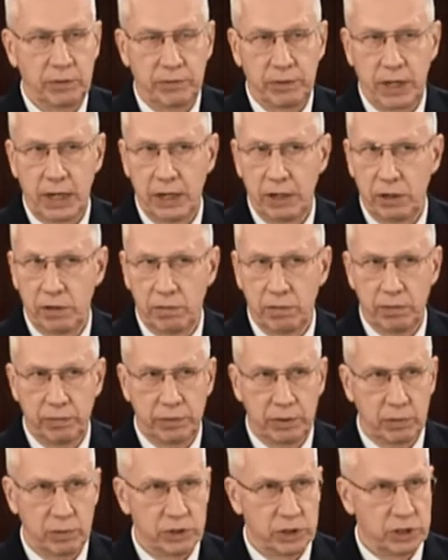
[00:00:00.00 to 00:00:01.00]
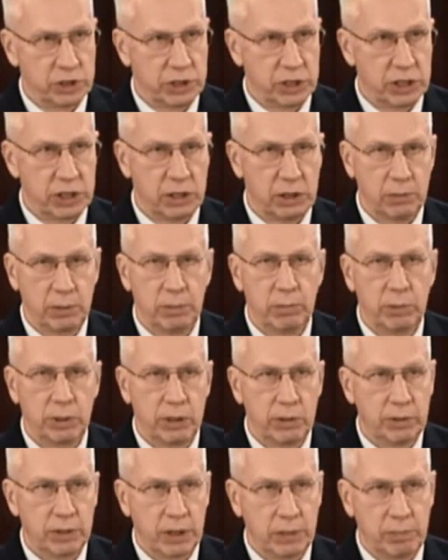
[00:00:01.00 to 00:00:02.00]
to fly it over if there was a city that had been
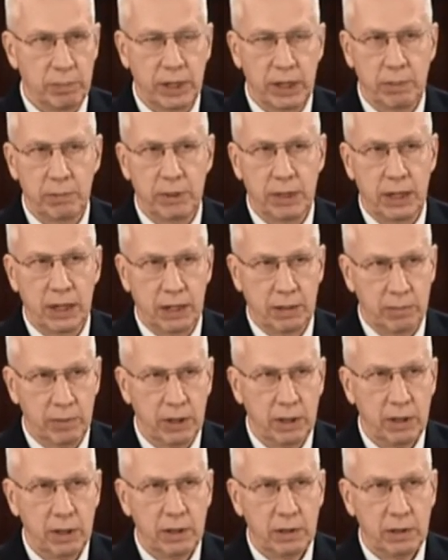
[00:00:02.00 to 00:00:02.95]
blown up by a bomb,